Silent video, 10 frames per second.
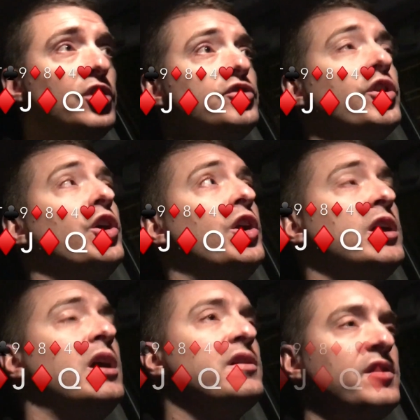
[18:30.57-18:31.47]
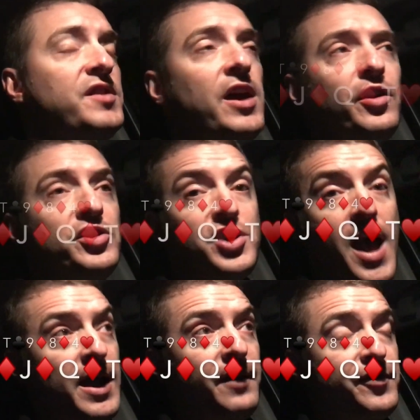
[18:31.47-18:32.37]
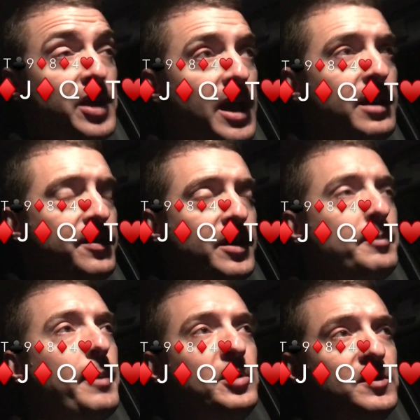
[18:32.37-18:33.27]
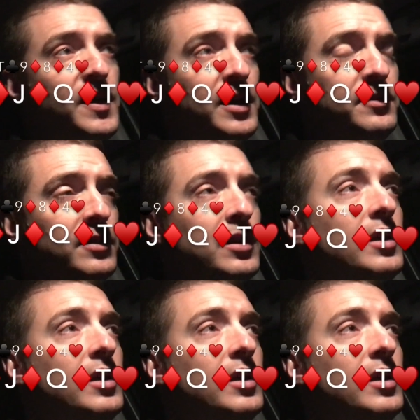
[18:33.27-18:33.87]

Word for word: Turn is a 10 or a jack, I forget. I think it might be a 10.